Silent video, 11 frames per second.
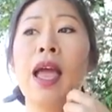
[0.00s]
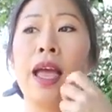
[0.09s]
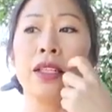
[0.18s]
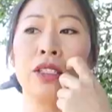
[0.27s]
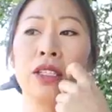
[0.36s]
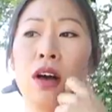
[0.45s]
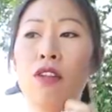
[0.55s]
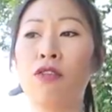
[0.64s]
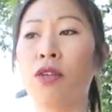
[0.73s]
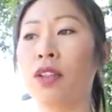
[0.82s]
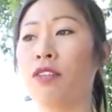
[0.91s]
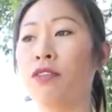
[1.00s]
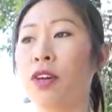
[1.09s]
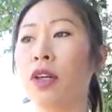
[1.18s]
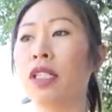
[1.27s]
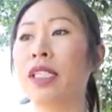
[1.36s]
and so for the
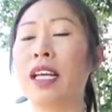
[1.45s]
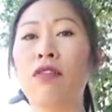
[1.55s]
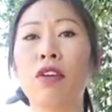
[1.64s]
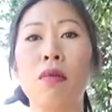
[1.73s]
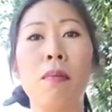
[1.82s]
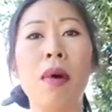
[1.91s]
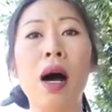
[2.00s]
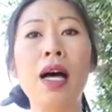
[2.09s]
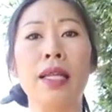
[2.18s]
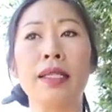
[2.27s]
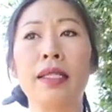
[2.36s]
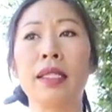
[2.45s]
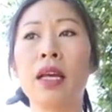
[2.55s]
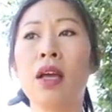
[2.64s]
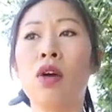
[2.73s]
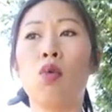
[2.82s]
first several months
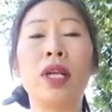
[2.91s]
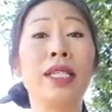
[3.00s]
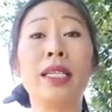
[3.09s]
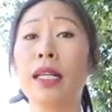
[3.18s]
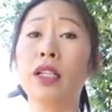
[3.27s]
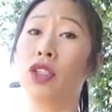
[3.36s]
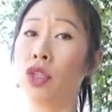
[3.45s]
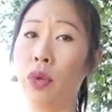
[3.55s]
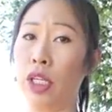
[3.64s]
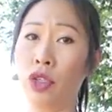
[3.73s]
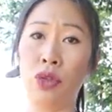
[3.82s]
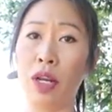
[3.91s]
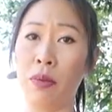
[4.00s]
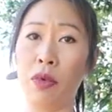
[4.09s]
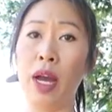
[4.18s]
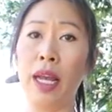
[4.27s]
we didn't do
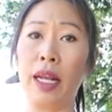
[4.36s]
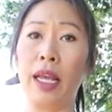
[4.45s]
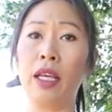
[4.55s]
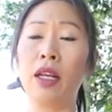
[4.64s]
extreme riding.